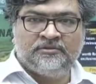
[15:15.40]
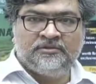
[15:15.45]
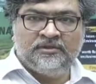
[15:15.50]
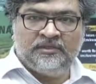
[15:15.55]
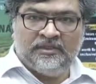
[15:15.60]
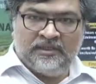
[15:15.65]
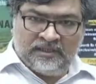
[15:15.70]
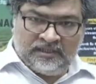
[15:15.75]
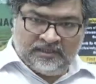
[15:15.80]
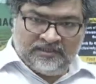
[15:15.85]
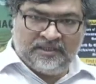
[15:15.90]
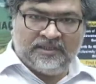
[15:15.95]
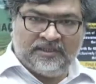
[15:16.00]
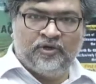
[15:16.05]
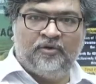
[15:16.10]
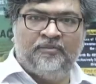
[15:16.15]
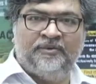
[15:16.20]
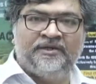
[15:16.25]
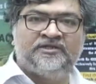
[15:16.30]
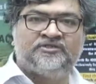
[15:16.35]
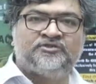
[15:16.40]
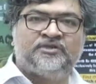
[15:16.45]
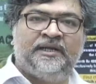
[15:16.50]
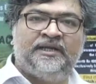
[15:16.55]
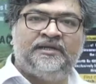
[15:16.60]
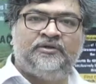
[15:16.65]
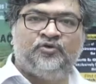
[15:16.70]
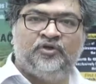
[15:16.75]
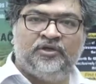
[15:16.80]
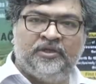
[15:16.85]
And the government is trying to
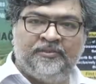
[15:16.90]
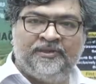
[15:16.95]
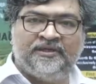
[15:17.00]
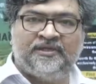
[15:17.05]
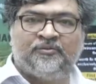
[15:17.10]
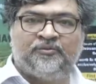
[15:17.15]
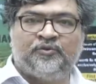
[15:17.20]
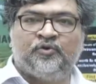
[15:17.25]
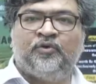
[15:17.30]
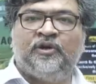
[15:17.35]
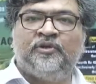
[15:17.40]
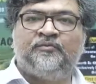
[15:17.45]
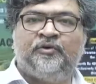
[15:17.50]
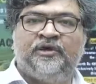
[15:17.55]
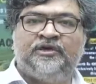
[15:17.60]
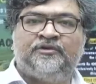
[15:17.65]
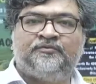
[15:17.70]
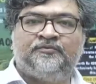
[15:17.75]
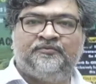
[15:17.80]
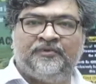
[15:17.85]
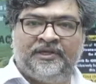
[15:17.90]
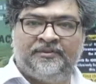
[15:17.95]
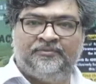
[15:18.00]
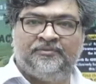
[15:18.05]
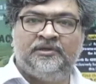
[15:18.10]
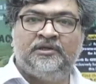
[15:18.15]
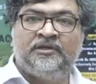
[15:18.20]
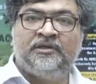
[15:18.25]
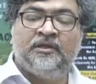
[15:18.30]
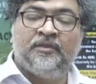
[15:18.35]
limit up to 1.5.
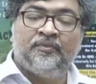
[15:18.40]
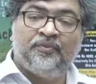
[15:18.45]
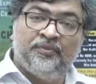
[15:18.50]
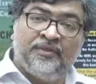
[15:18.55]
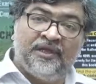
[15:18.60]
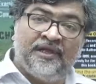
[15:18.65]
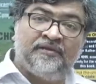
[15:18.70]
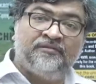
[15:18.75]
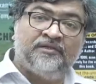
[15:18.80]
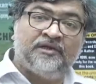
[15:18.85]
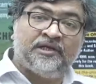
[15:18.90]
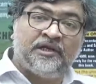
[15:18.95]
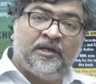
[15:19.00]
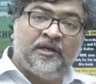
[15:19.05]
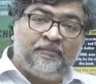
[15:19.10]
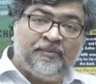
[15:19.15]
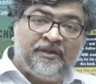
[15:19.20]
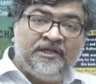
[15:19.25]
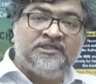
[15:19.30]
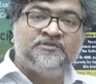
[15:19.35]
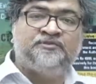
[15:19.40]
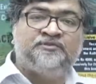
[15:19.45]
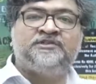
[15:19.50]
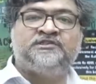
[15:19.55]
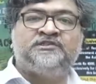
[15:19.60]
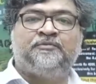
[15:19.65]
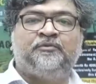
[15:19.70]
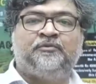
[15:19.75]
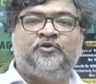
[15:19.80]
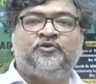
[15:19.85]
There, the companies will
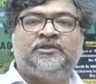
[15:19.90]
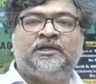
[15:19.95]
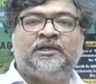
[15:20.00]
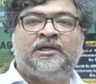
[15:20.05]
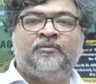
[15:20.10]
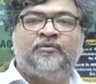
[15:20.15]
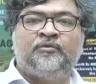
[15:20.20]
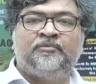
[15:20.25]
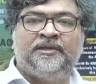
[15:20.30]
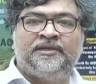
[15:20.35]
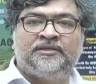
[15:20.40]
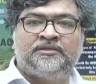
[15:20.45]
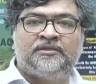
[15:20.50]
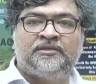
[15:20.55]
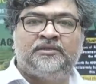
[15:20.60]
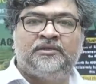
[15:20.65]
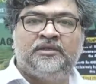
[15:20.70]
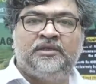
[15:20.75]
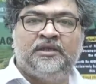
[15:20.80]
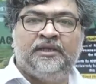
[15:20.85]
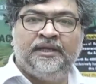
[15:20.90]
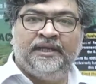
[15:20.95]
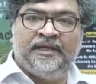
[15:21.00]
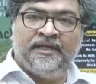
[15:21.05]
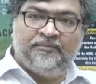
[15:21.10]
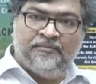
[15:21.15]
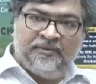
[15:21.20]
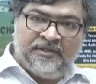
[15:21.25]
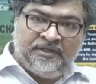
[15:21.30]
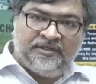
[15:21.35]
support the government in
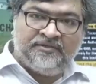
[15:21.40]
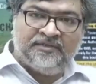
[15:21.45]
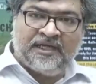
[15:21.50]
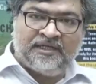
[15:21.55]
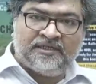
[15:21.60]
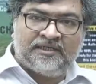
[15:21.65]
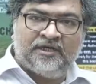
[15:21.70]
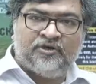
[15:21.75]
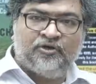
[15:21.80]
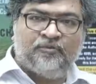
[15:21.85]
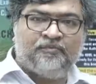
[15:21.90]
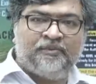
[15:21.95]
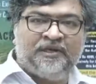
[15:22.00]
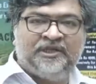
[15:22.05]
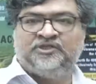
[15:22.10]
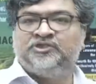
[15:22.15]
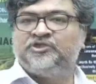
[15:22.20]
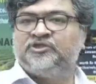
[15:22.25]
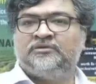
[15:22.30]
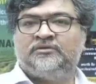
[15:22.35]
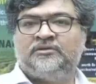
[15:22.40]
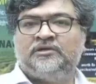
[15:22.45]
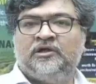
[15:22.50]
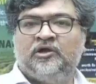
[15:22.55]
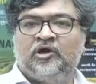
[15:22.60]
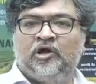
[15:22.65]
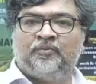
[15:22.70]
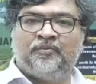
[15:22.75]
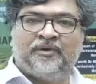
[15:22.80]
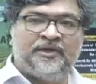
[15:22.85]
meeting that kind of pledge
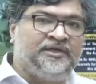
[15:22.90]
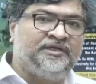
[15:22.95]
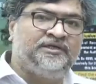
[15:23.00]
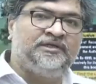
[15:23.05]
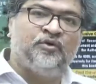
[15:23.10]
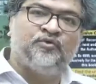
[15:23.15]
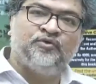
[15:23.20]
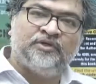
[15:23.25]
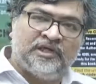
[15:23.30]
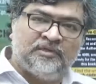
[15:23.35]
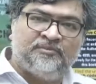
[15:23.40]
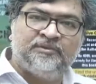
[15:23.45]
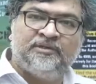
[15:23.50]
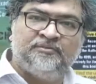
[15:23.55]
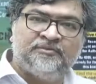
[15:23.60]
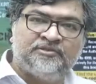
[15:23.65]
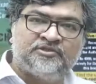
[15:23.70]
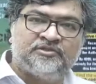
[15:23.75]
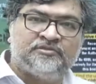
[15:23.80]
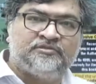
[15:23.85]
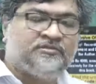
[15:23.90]
of cutting down carbon emission.